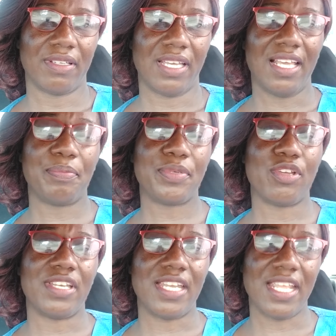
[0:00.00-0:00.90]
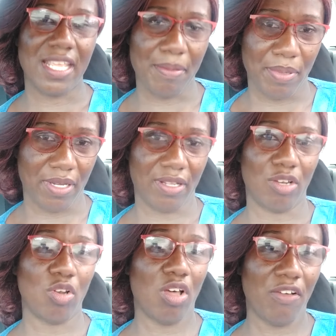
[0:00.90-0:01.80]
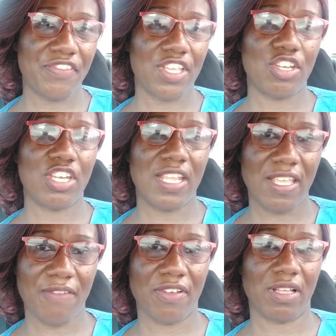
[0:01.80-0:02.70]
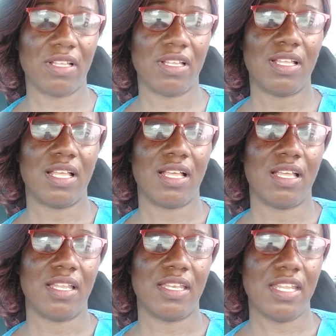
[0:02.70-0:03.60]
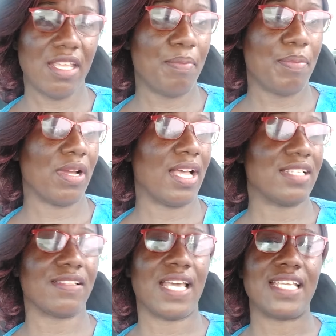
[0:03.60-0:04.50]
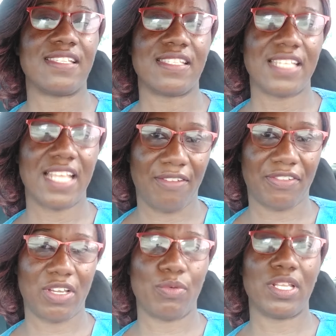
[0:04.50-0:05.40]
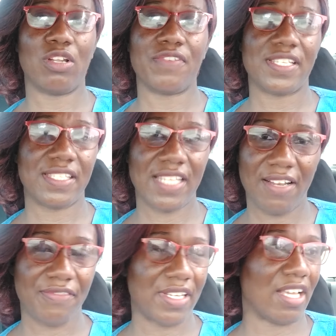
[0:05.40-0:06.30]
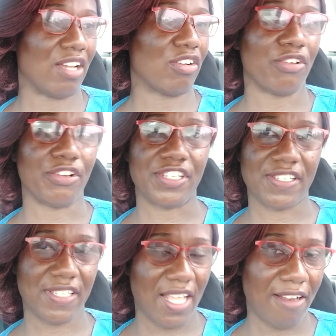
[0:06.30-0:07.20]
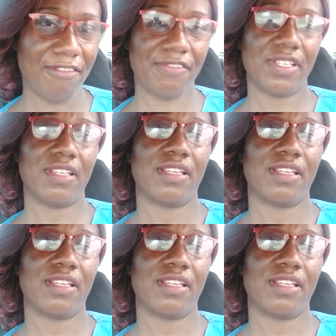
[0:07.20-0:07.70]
Help your neighbor. Love your neighbor. Neighbor as thyself. Because when you love yourself, you're not going to hurt yourself.